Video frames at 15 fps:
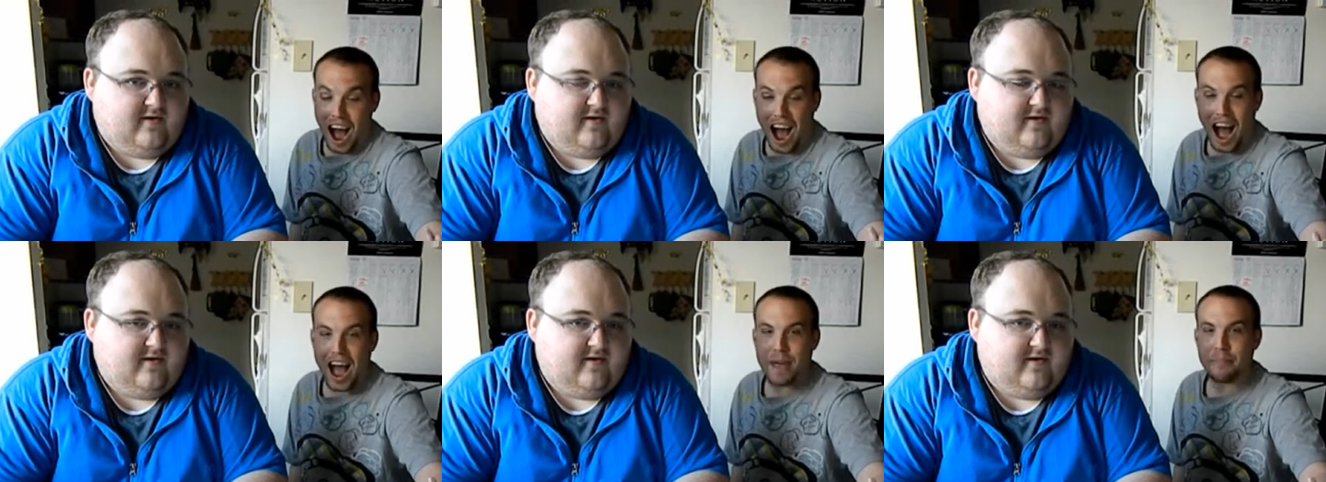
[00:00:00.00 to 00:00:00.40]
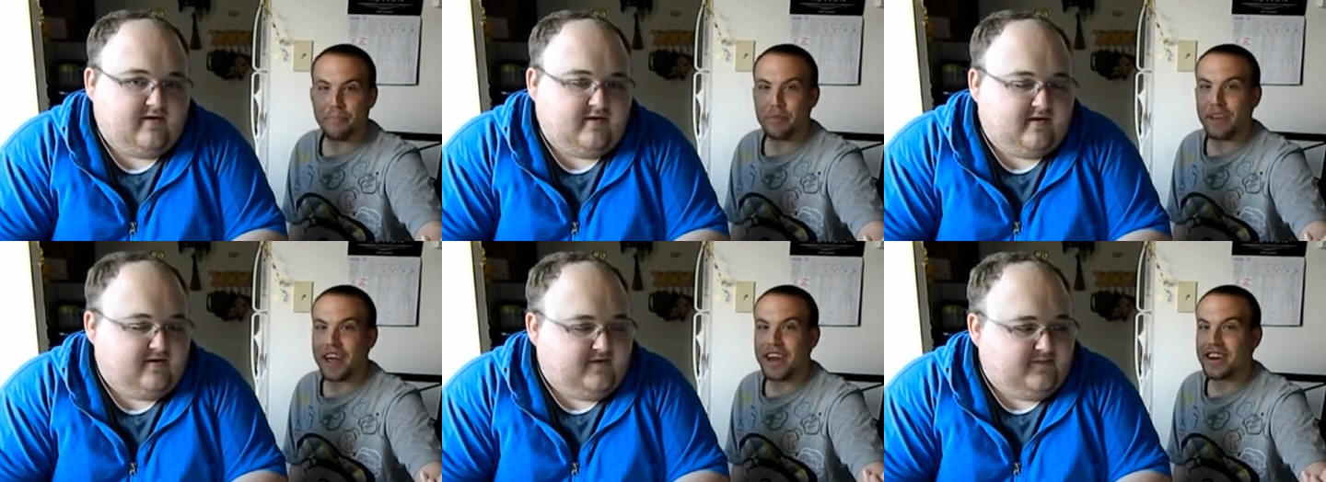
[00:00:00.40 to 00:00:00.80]
Speaker 1: I
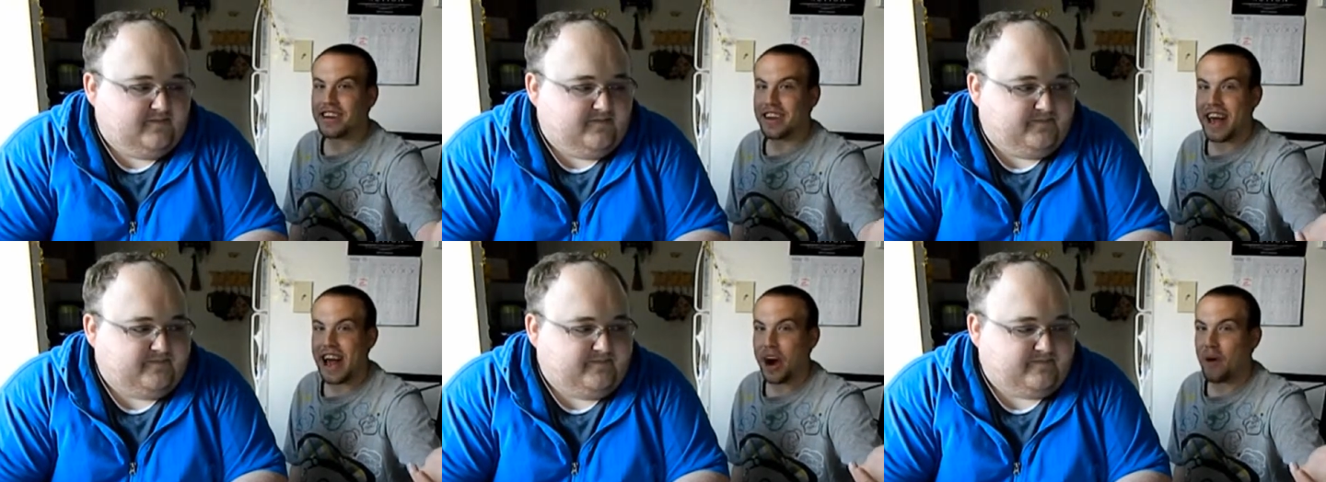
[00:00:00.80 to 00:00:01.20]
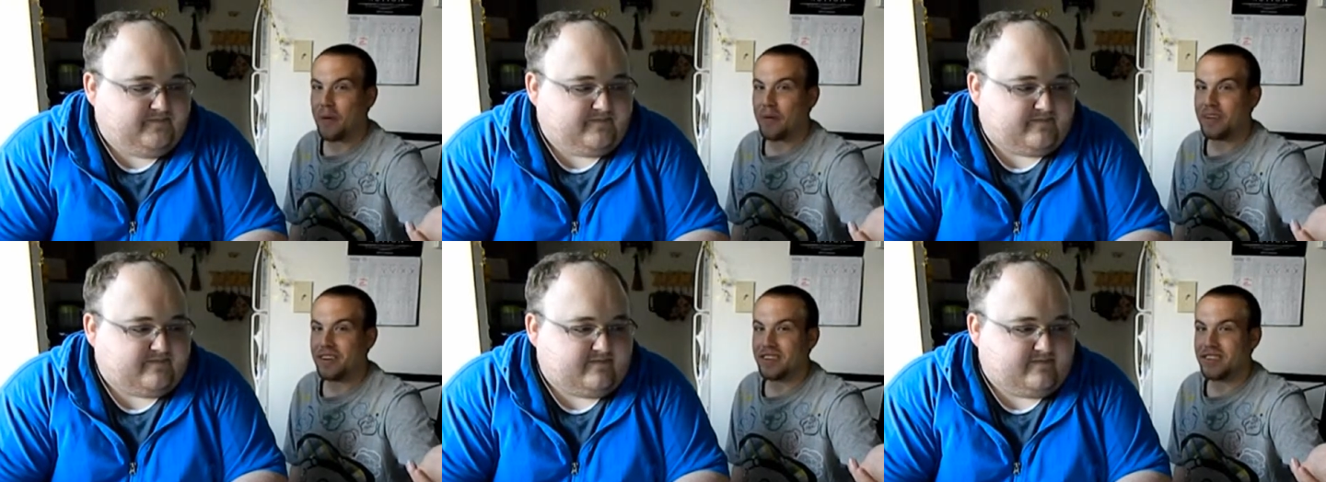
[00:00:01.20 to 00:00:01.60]
blanked
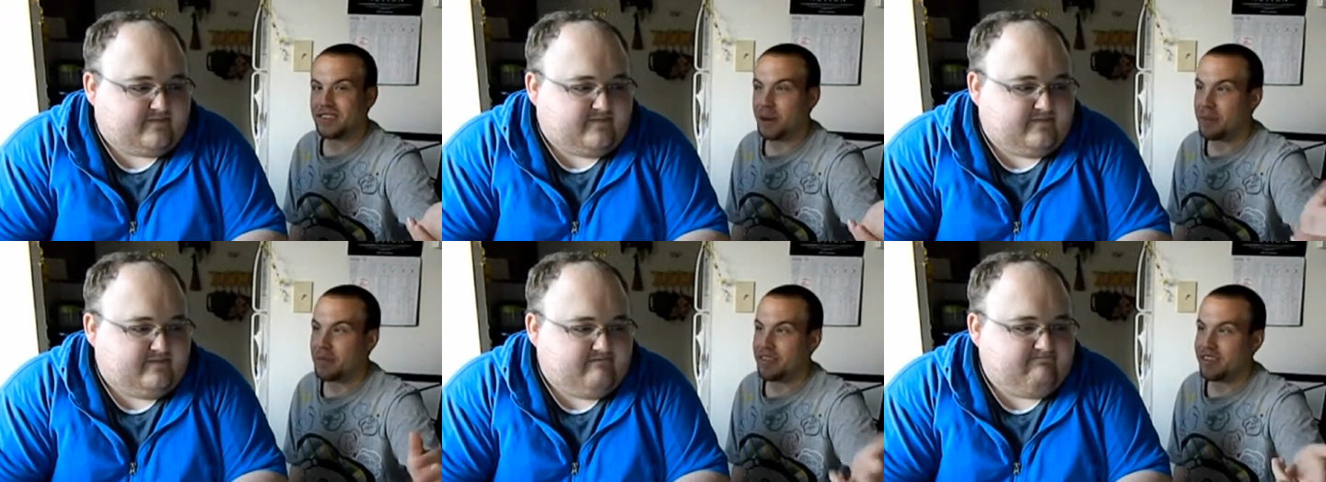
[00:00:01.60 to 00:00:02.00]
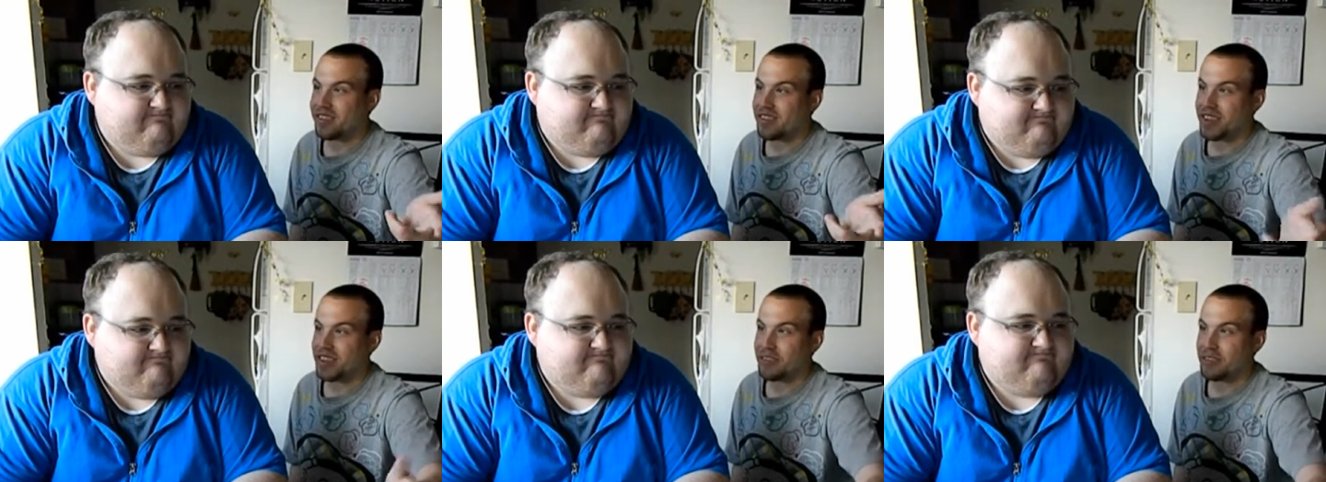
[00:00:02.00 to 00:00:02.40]
out some of the
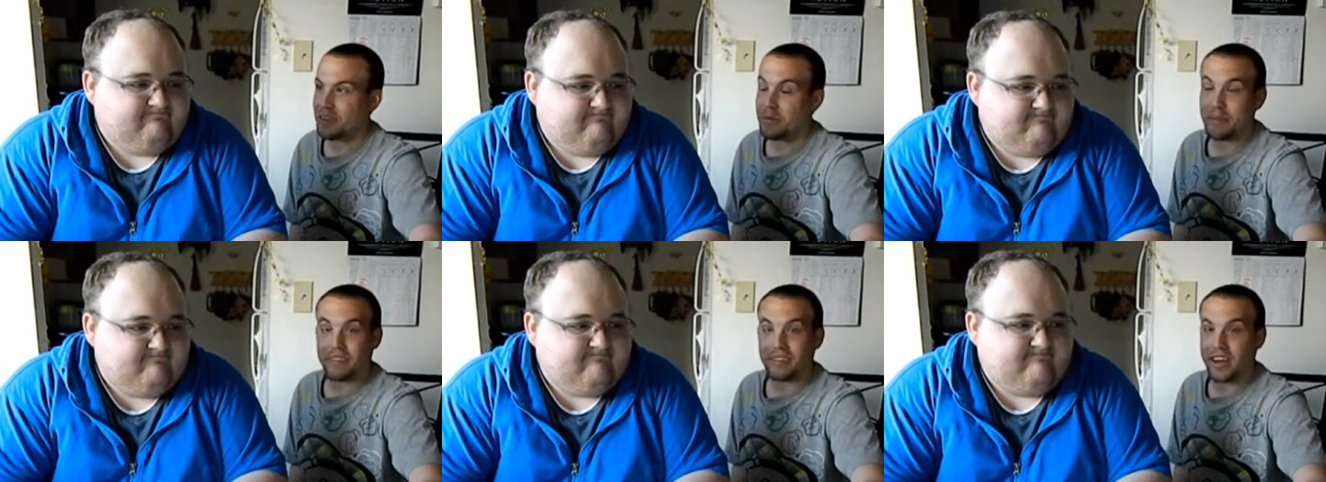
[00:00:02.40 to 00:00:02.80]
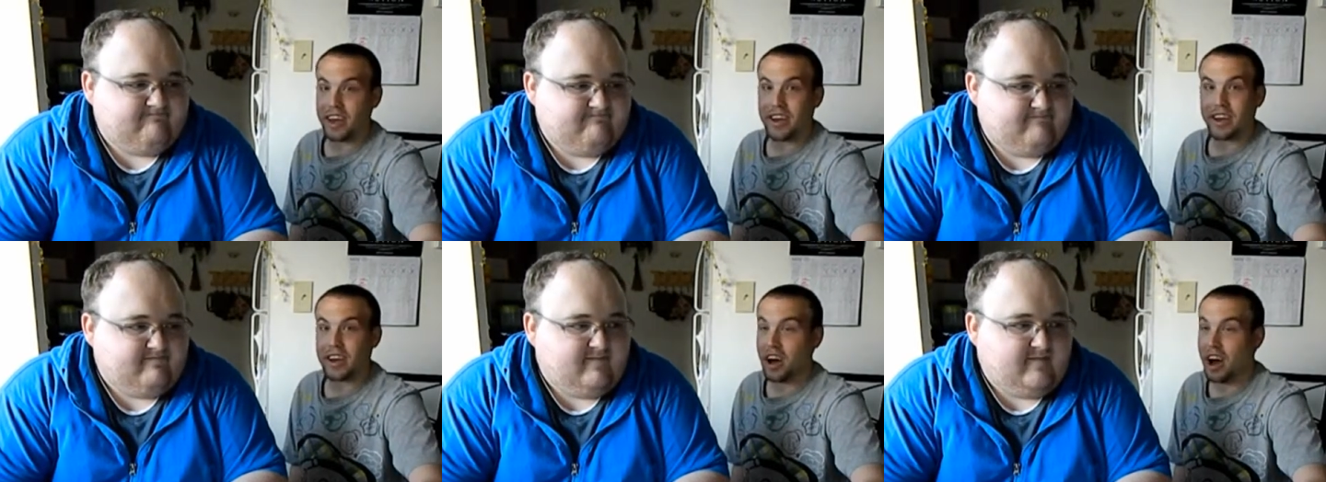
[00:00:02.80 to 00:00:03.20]
scenes where I'm just
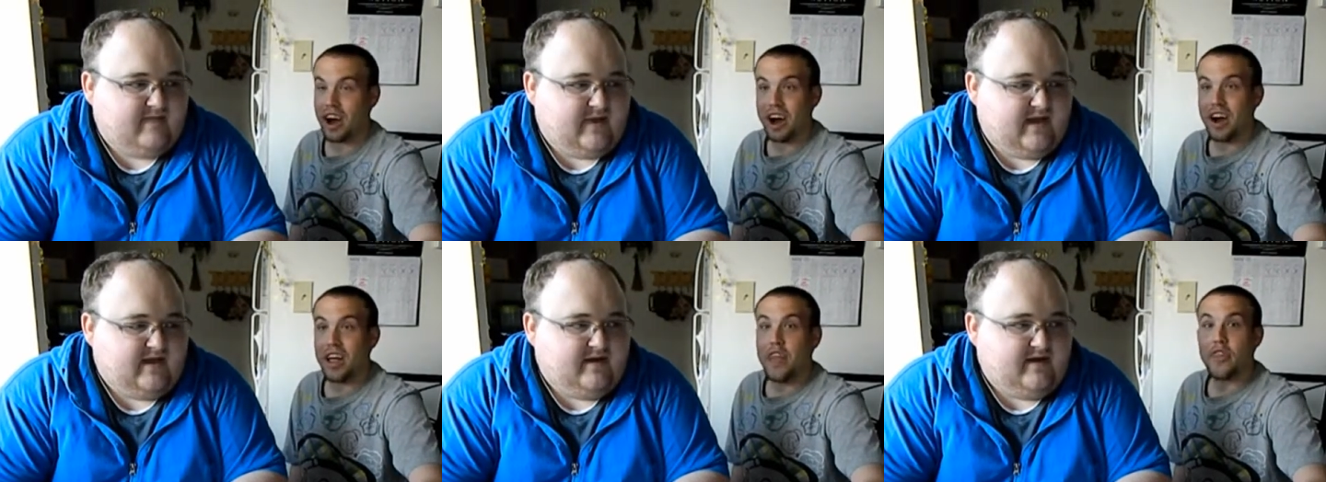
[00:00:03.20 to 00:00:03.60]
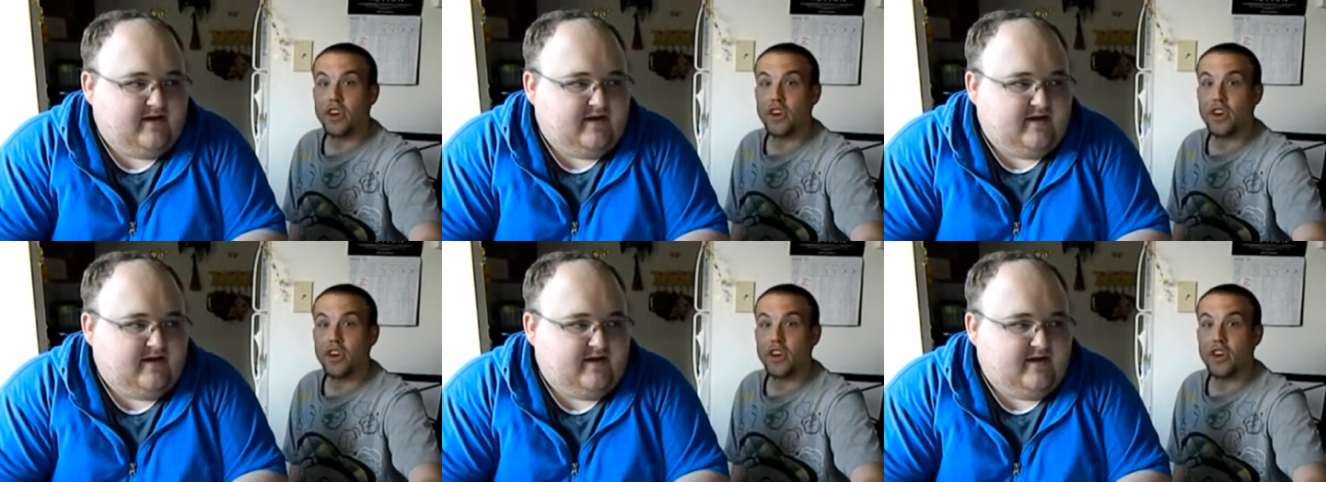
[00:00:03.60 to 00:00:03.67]
like, huh?